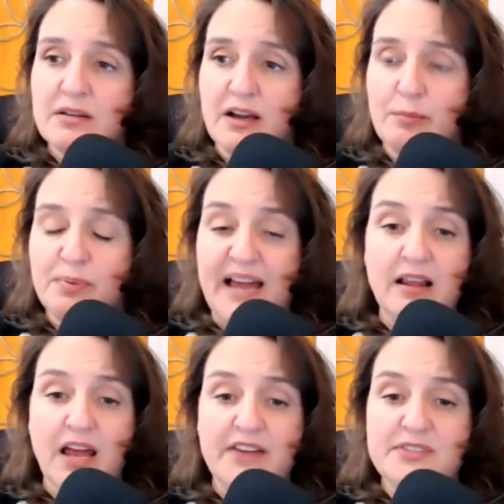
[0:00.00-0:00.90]
uh, Black
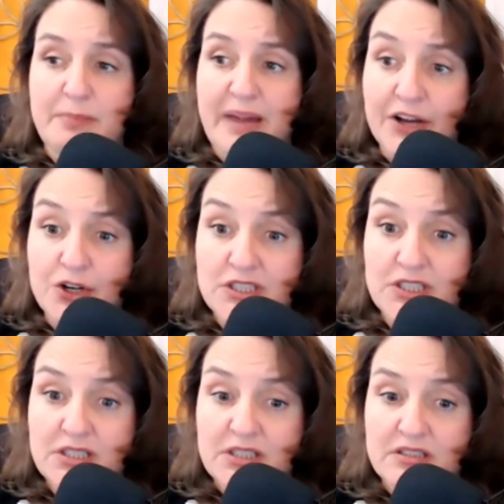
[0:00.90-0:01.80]
Lives
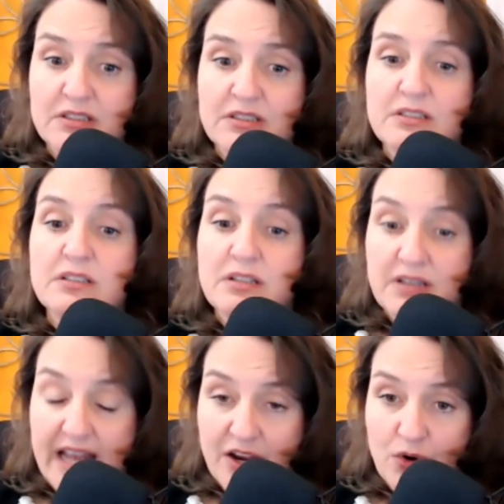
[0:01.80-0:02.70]
Matter
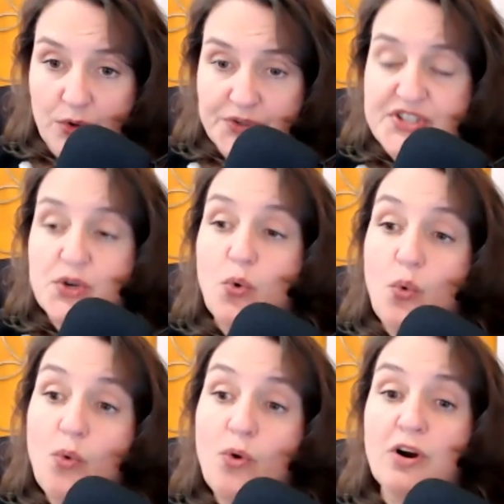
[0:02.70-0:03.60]
angles,
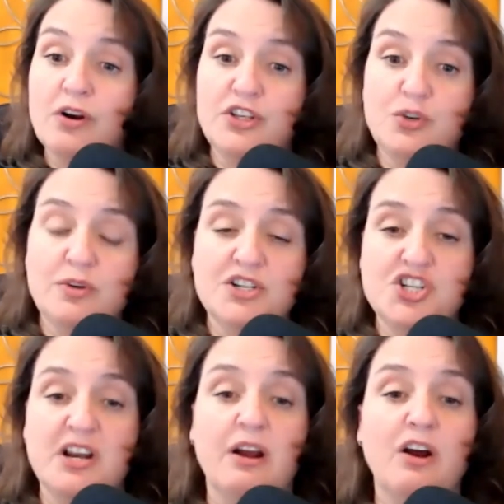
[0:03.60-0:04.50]
or you can
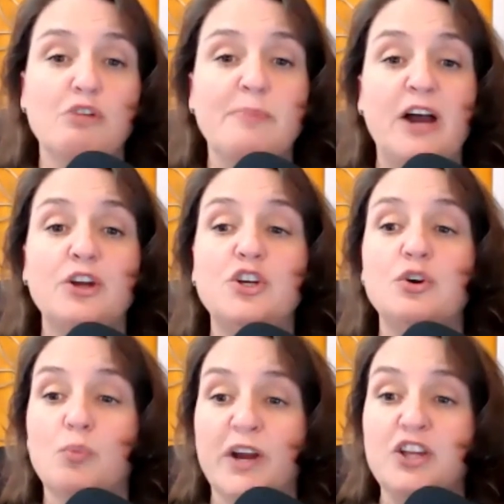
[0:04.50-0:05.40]
share about
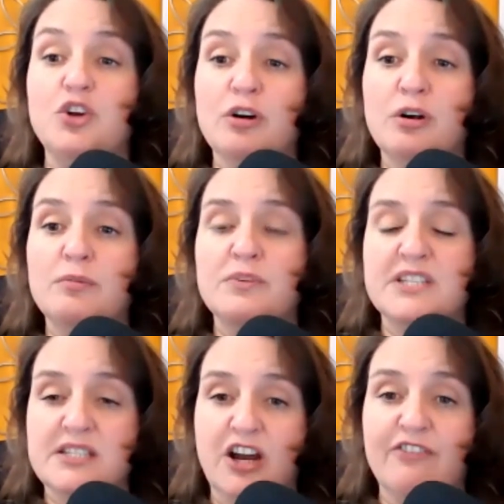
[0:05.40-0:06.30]
your what you're
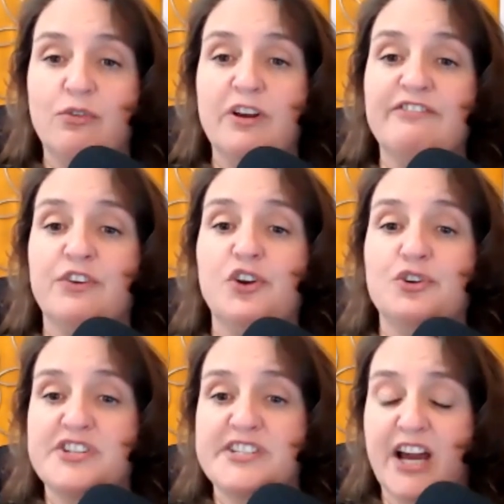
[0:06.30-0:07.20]
discovering for
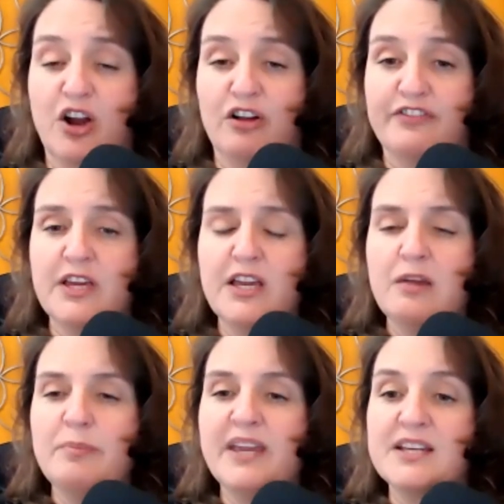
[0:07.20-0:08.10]
yourself.
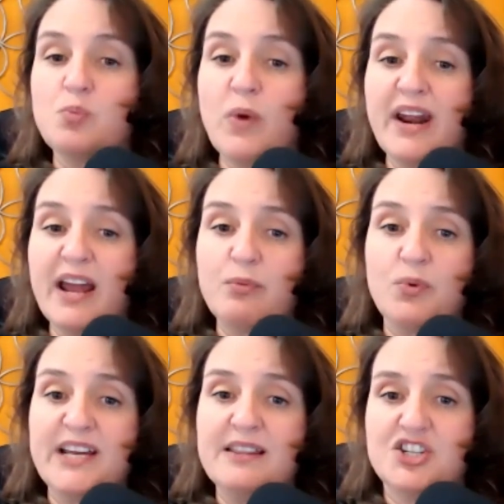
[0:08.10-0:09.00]
Because when I
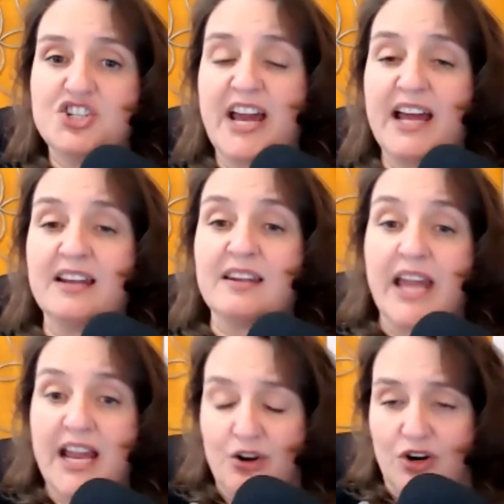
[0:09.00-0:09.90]
read the chat
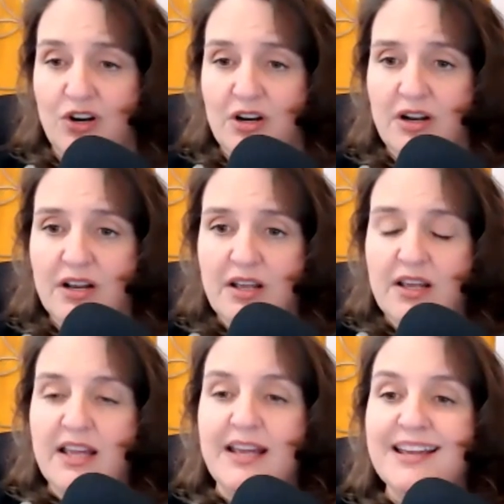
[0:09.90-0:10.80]
later,
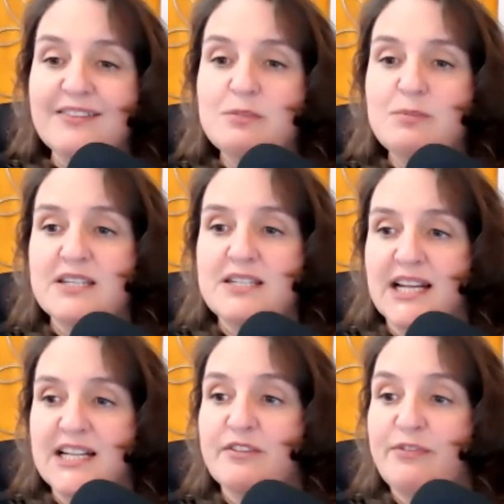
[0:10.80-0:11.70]
it gives me a
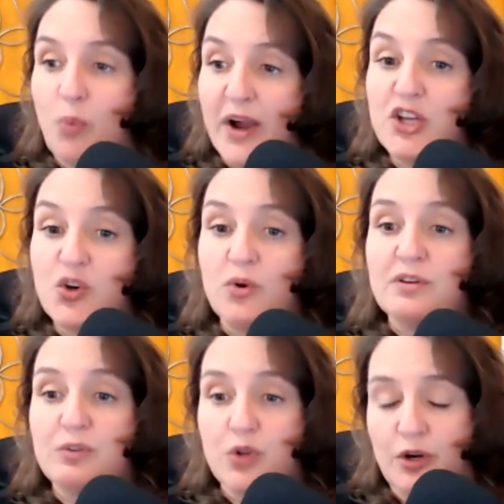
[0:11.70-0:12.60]
sense of what you're
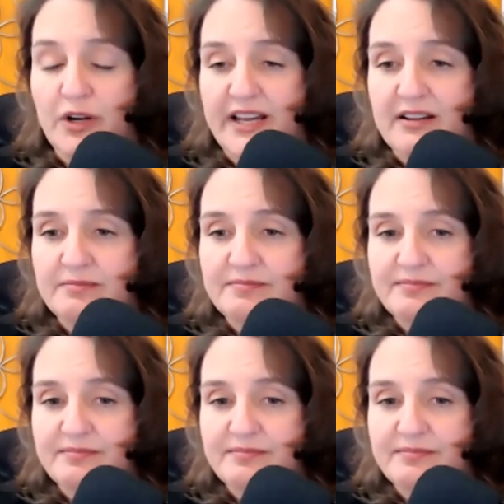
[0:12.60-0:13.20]
learning.